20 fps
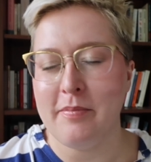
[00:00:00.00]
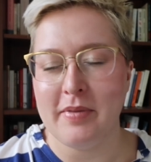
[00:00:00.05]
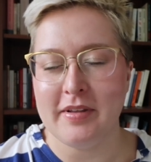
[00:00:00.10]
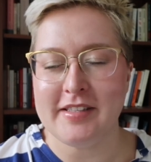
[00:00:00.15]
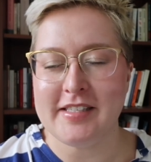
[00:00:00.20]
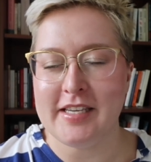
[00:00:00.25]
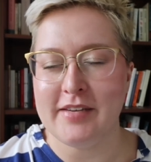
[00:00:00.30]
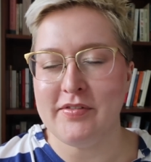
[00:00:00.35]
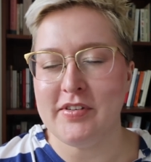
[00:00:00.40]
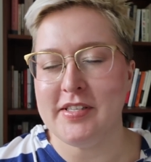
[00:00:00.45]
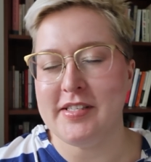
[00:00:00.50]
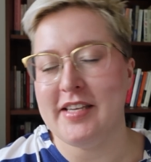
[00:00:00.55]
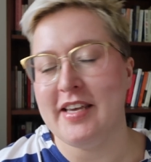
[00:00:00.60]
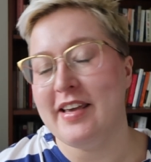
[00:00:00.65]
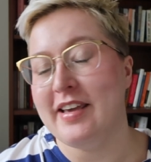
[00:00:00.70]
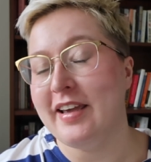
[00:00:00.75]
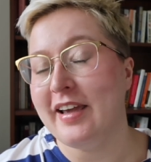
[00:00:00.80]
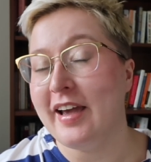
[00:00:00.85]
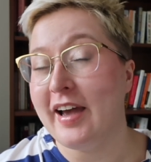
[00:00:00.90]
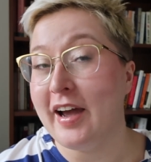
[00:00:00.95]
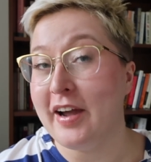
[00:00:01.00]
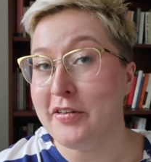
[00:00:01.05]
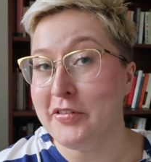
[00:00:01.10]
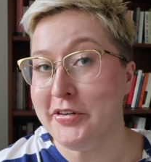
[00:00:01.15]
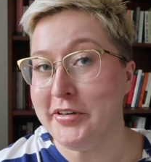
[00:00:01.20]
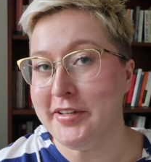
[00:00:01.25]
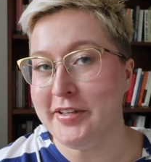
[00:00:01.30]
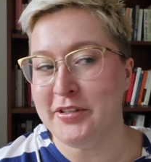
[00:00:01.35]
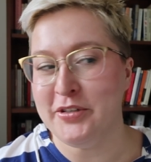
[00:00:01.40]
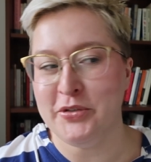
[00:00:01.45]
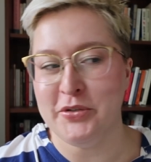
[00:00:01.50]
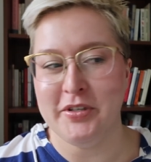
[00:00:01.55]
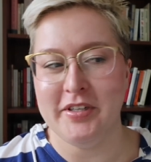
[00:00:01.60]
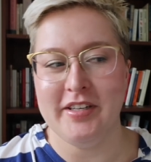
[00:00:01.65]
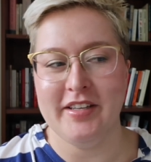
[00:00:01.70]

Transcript: but safe to say I really enjoyed